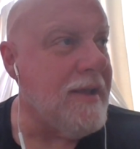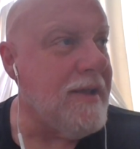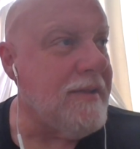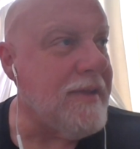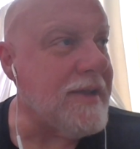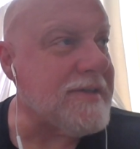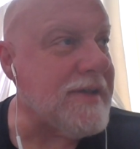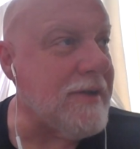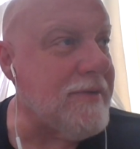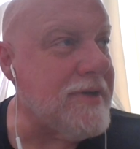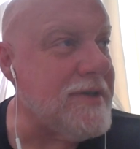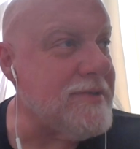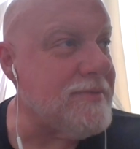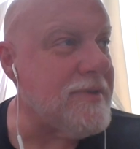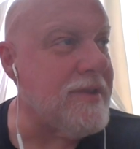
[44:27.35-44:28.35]
That's how it
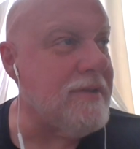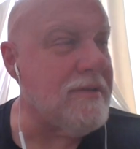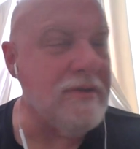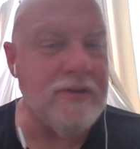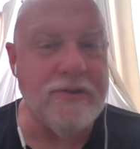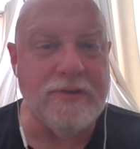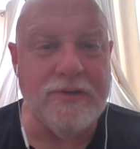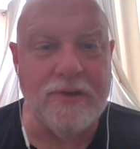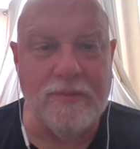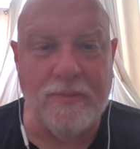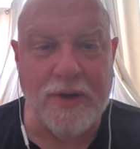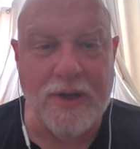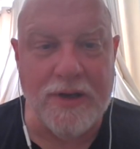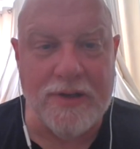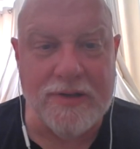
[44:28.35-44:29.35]
is with your YouTube
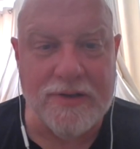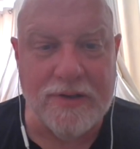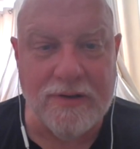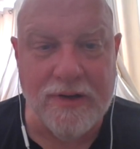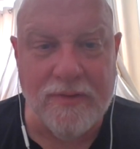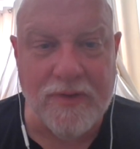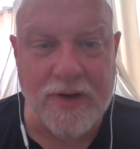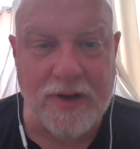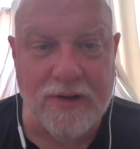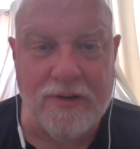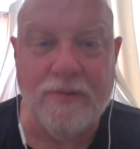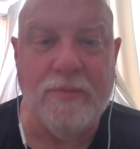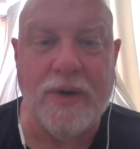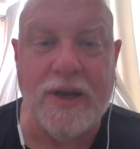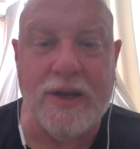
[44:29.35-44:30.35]
buddies. You don't even
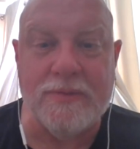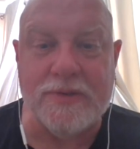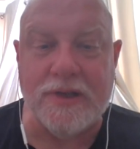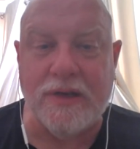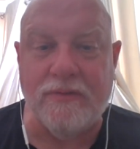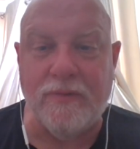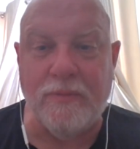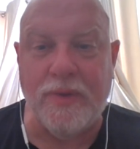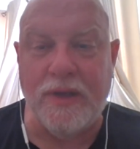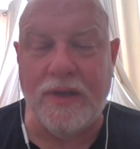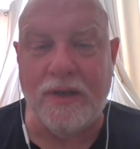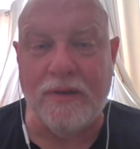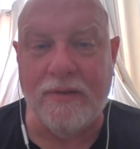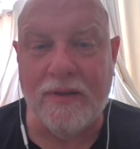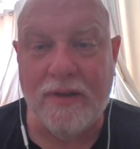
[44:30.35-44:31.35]
know. My name's not even
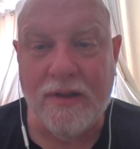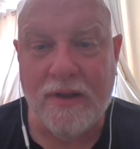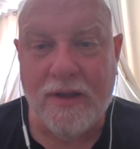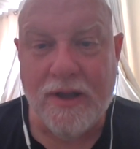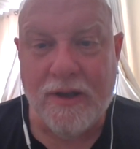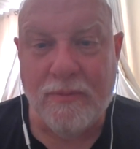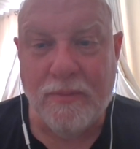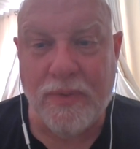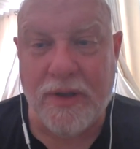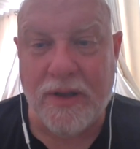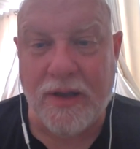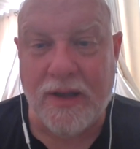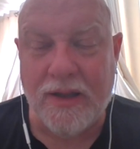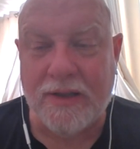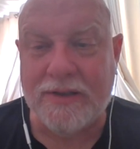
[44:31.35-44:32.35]
Pete, but
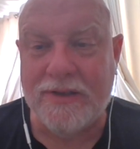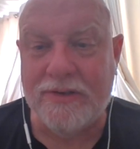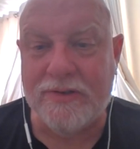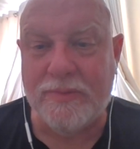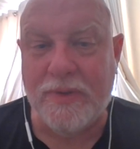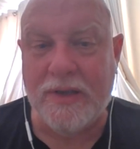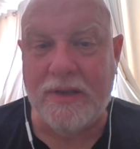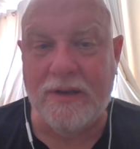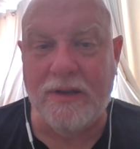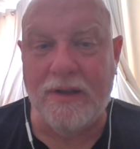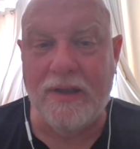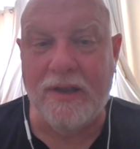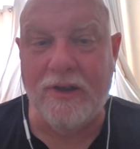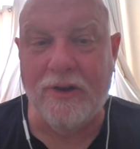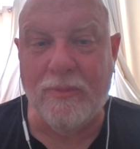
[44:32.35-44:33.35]
I like to use Pete
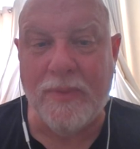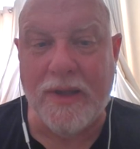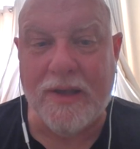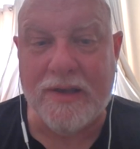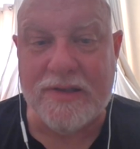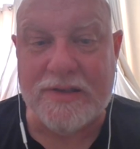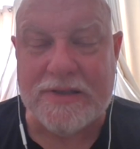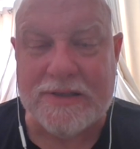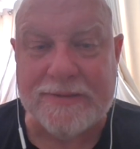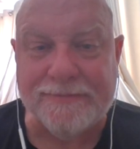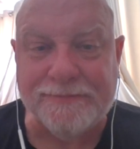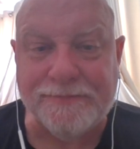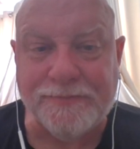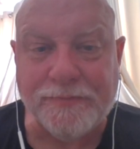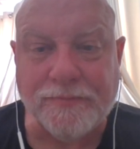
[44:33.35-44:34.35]
here because
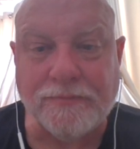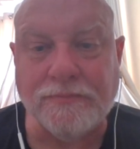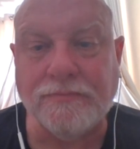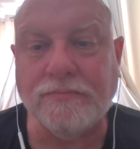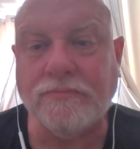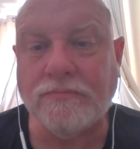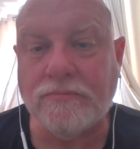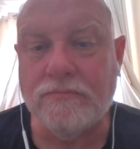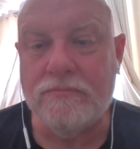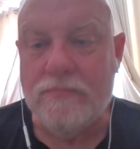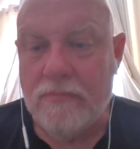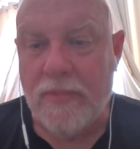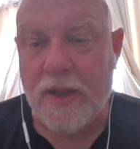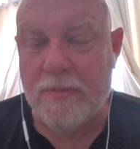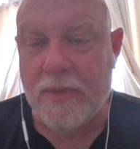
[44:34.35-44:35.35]

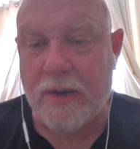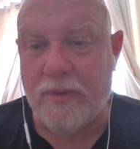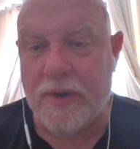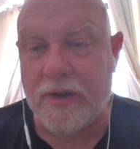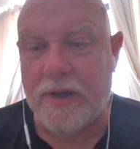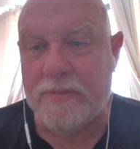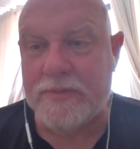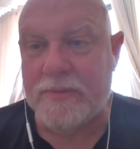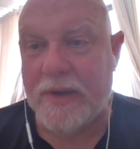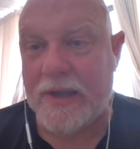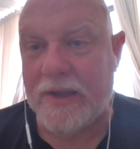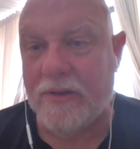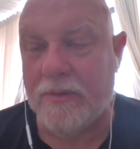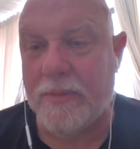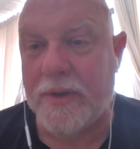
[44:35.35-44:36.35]
my real name's
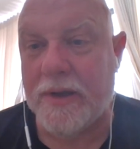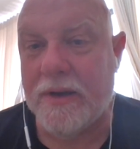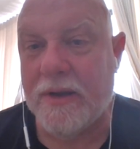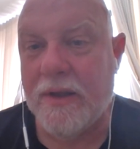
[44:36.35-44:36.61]
Michael, but